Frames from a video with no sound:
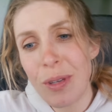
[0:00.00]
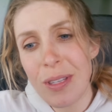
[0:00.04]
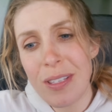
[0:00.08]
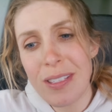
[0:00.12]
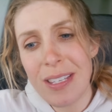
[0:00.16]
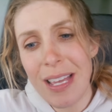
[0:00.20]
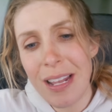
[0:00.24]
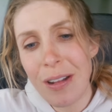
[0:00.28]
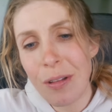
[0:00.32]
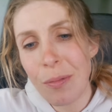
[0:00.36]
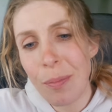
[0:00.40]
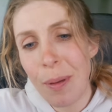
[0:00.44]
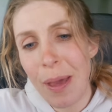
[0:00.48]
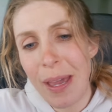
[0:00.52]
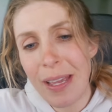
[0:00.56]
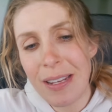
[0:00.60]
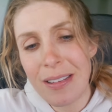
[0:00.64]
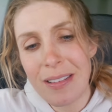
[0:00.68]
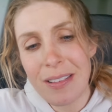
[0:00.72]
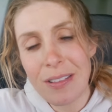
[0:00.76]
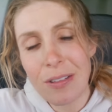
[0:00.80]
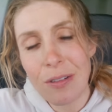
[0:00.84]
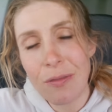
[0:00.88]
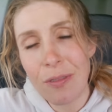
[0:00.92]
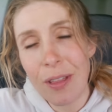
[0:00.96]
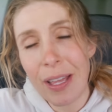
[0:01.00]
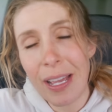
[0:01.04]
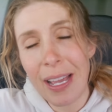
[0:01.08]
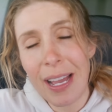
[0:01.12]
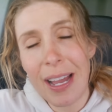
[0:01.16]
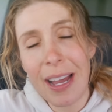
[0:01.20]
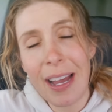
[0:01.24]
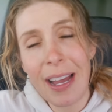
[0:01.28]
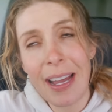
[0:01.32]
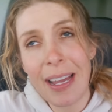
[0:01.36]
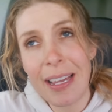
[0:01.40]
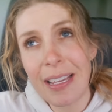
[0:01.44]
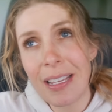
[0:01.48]
with saddle pain and stuff, like
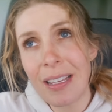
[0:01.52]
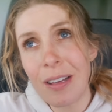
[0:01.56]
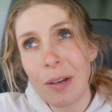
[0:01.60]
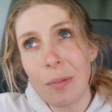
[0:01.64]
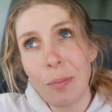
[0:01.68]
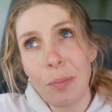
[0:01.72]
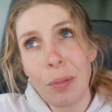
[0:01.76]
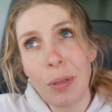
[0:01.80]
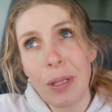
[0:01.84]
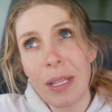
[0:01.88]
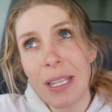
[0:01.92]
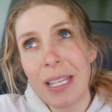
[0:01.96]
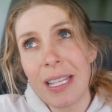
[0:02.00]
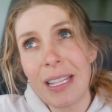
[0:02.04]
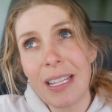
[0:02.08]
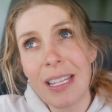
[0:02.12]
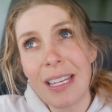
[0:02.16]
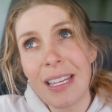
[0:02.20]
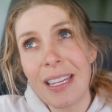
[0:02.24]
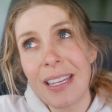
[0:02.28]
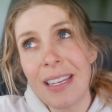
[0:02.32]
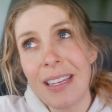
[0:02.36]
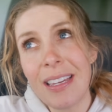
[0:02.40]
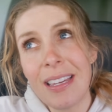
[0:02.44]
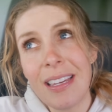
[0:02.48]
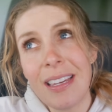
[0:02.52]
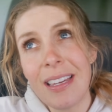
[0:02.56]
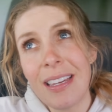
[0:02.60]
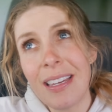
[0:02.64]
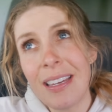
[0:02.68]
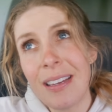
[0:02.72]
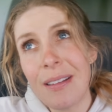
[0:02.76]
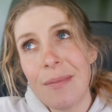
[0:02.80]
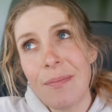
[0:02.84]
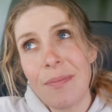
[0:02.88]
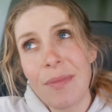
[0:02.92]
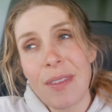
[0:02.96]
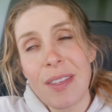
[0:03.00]
I completely
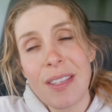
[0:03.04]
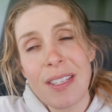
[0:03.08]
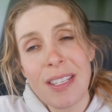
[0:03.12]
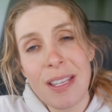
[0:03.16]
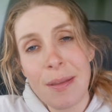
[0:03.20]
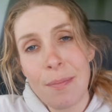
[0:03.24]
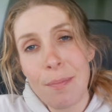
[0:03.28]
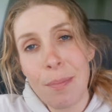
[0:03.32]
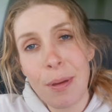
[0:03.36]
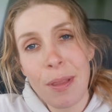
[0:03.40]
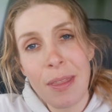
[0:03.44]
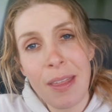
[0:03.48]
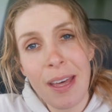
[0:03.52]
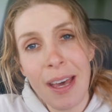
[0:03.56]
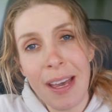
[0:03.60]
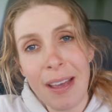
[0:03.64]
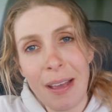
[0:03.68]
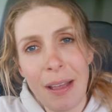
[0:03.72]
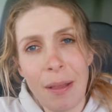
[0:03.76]
sympathize.